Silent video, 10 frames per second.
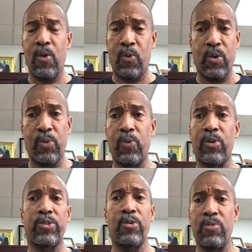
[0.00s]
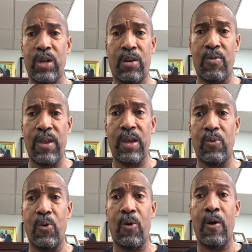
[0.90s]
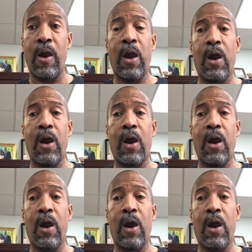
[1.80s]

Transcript: World War II, the Korean War,